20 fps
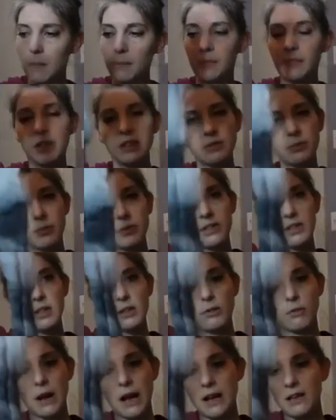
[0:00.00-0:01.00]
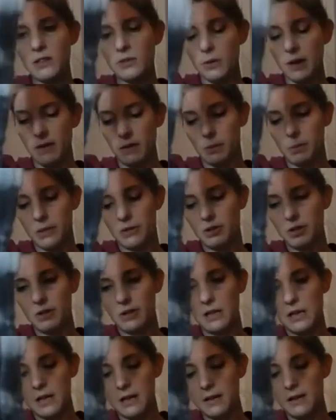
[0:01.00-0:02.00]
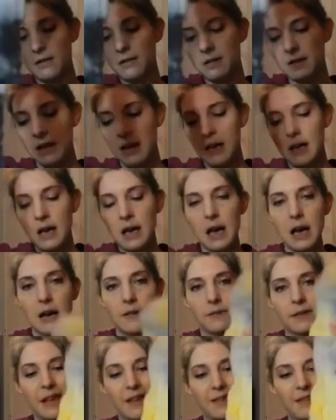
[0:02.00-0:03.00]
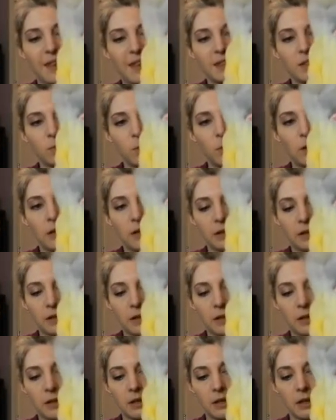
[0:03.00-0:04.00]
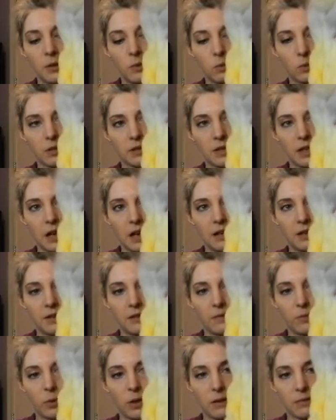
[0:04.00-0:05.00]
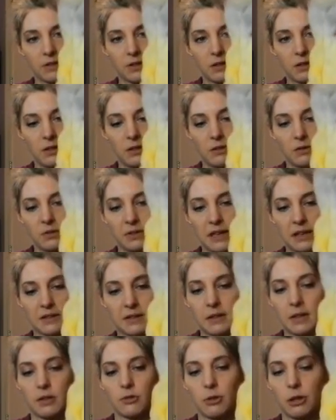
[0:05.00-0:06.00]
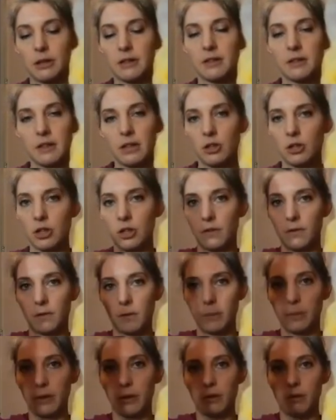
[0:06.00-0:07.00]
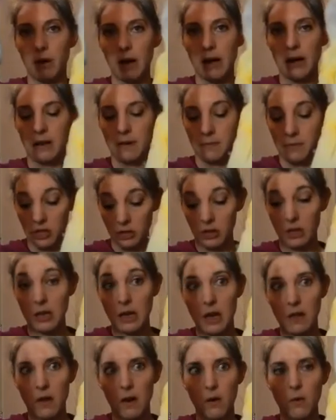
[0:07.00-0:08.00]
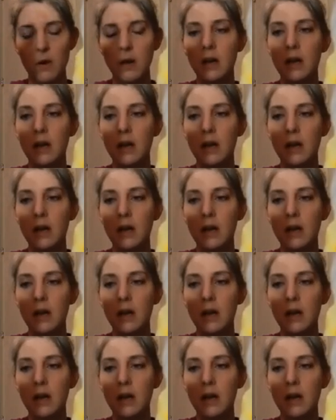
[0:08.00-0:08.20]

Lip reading: This was the gray, so I have a bunch of these. Then this one was kind of what I was going to use as the transition from the gray to the yellow.